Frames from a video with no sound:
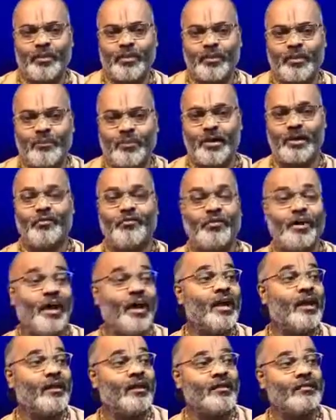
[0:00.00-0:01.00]
But
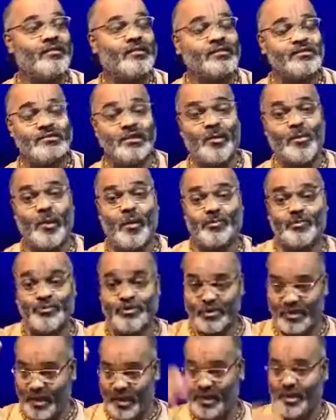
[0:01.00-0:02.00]
when some
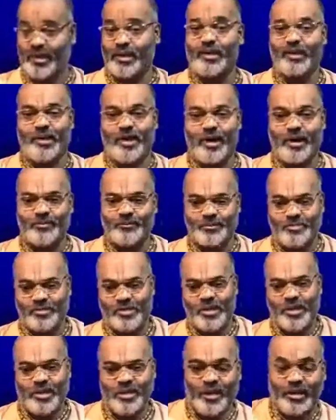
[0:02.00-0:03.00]
obstacle comes,
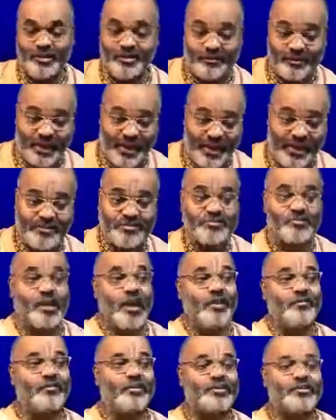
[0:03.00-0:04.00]
it takes
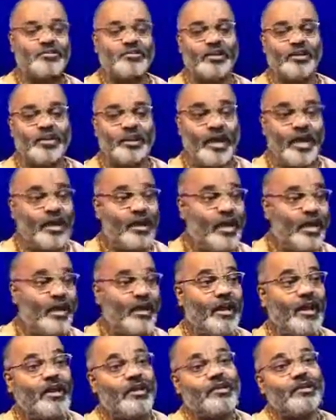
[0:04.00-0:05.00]
diversion and
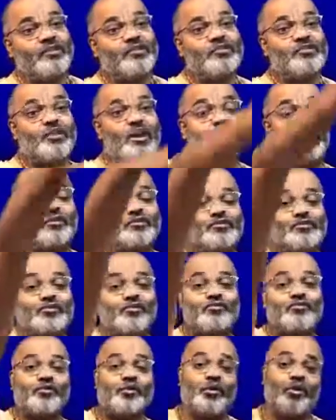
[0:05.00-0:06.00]
again it starts
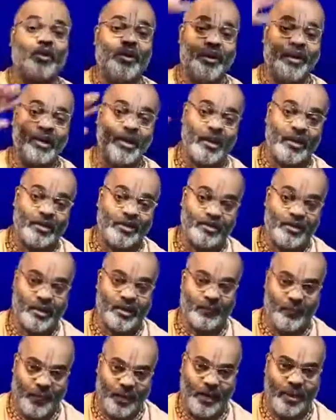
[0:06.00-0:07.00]
to flow in
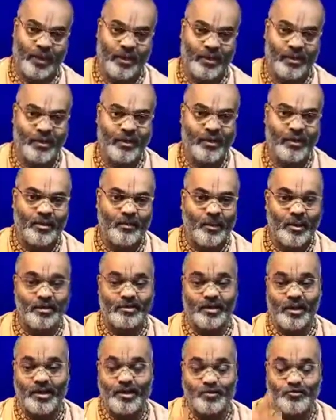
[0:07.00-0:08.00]
another way.
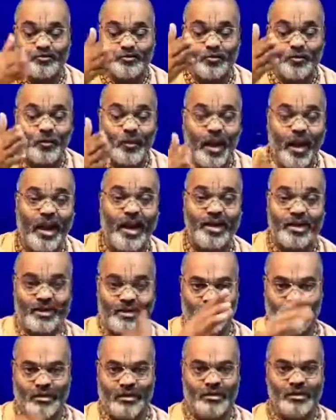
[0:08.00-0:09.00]
But there is no
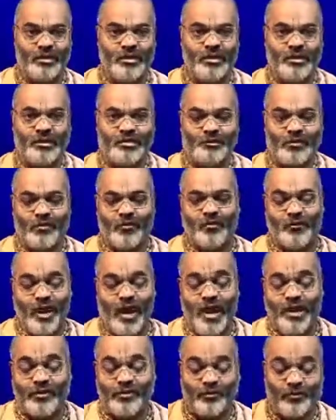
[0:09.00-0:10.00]
end.
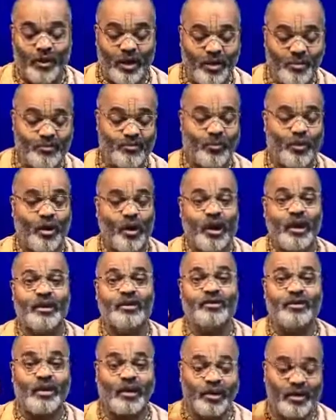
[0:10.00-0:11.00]
At one
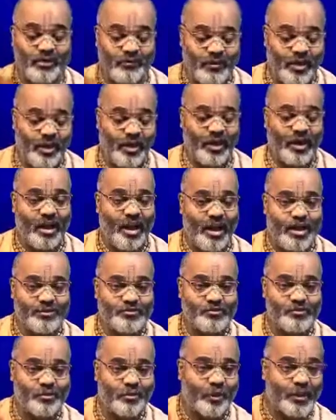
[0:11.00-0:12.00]
point the river
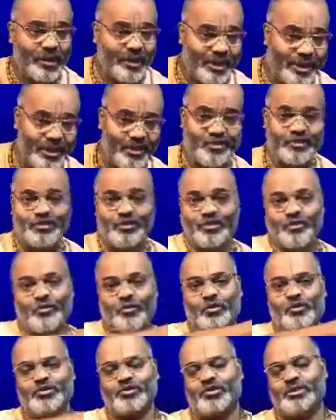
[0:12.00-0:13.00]
has to reach the
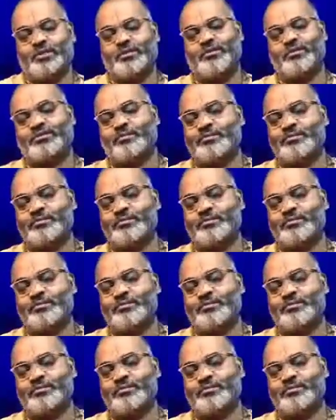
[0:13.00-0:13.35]
ocean.